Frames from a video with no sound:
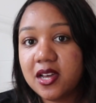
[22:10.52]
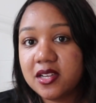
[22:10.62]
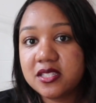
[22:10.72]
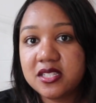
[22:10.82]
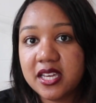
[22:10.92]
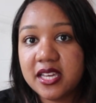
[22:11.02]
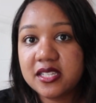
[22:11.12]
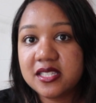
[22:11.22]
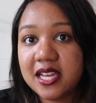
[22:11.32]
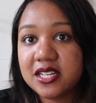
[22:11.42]
last year,
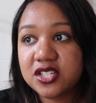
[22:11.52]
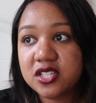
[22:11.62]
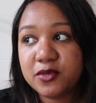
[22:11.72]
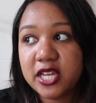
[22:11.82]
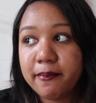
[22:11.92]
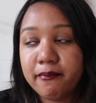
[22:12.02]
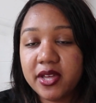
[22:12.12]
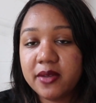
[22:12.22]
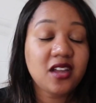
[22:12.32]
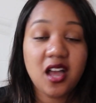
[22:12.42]
so actually
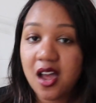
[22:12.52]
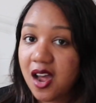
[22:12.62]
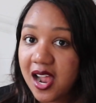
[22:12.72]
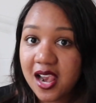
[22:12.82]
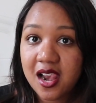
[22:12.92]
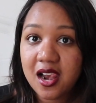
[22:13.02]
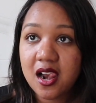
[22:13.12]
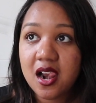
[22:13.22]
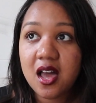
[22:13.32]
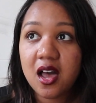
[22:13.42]
September. I
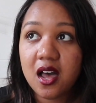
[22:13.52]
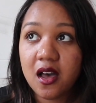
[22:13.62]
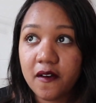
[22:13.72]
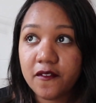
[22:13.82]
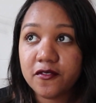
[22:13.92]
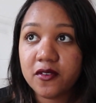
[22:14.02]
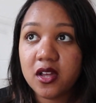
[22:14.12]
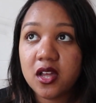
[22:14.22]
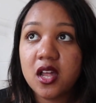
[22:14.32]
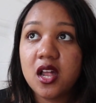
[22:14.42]
love